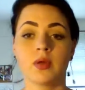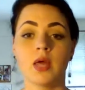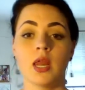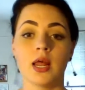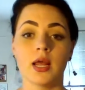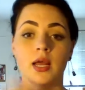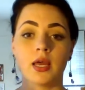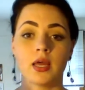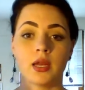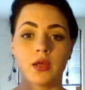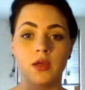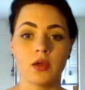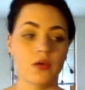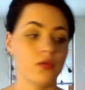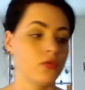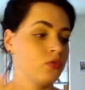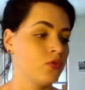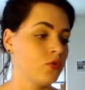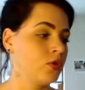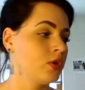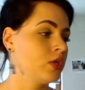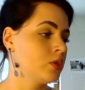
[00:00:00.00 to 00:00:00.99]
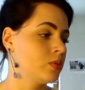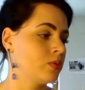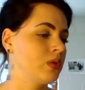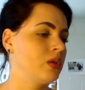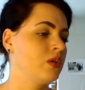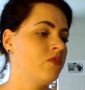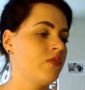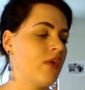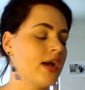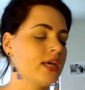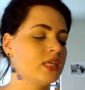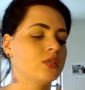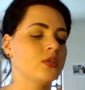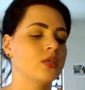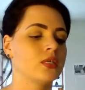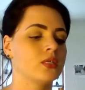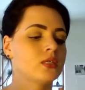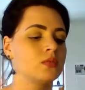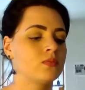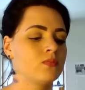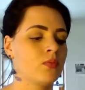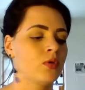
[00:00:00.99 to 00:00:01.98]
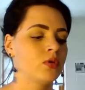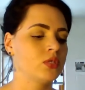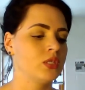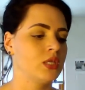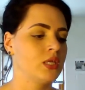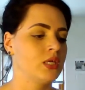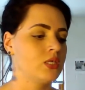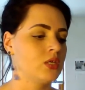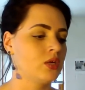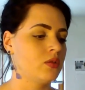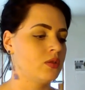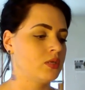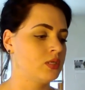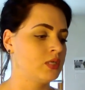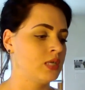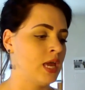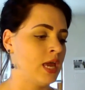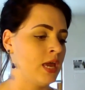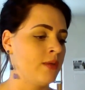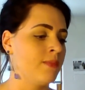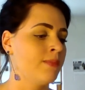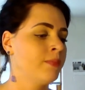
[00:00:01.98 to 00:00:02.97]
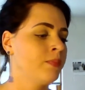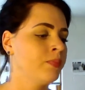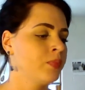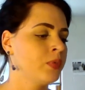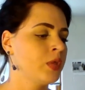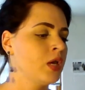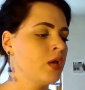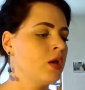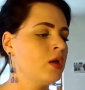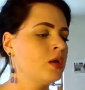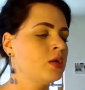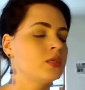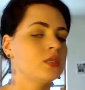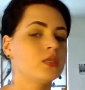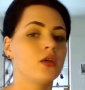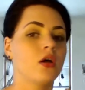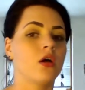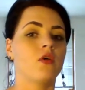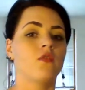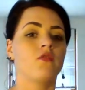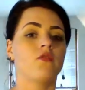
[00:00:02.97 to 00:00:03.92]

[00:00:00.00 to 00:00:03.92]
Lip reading: kind of going to go through this really fast because most of these are the same. So